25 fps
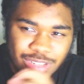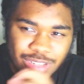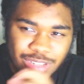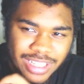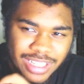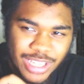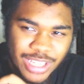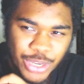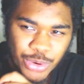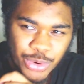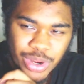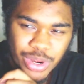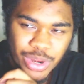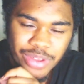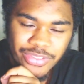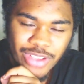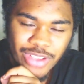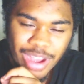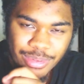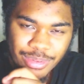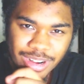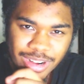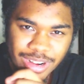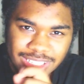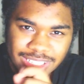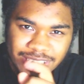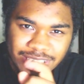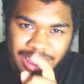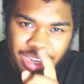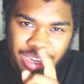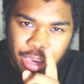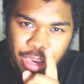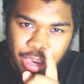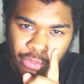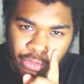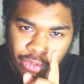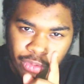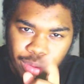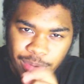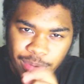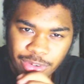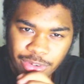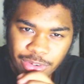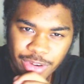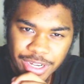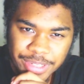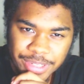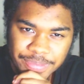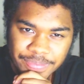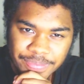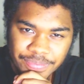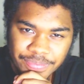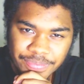to disagree with you. I'm going to say Ribery.